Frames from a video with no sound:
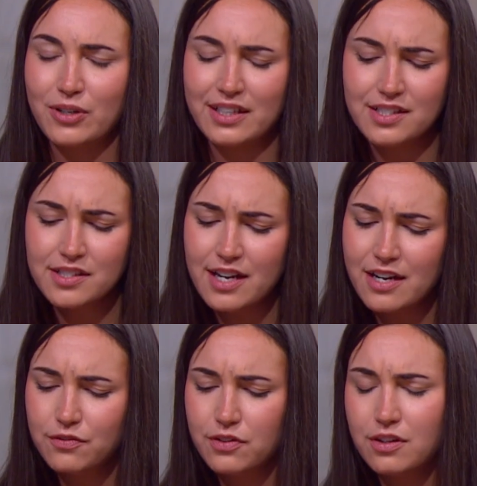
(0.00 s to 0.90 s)

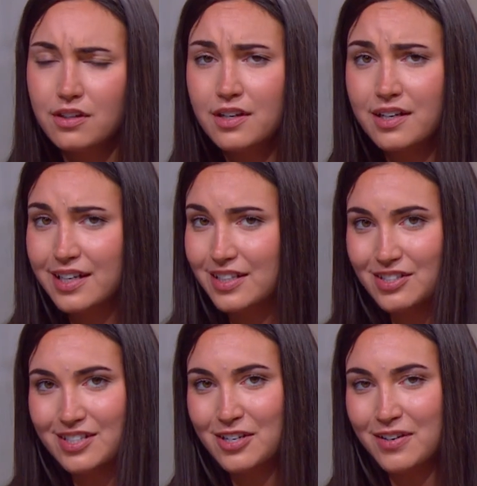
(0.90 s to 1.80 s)
insightful,
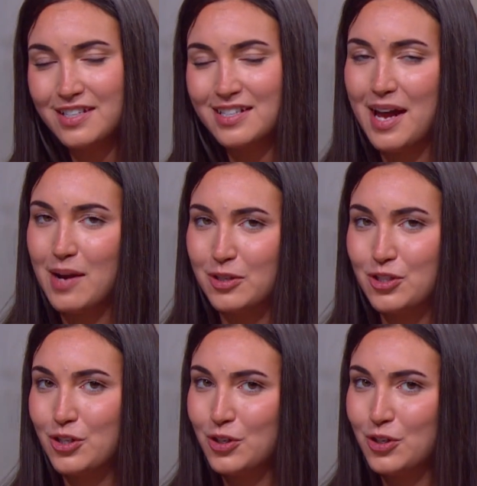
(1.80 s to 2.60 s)
considerate, and mature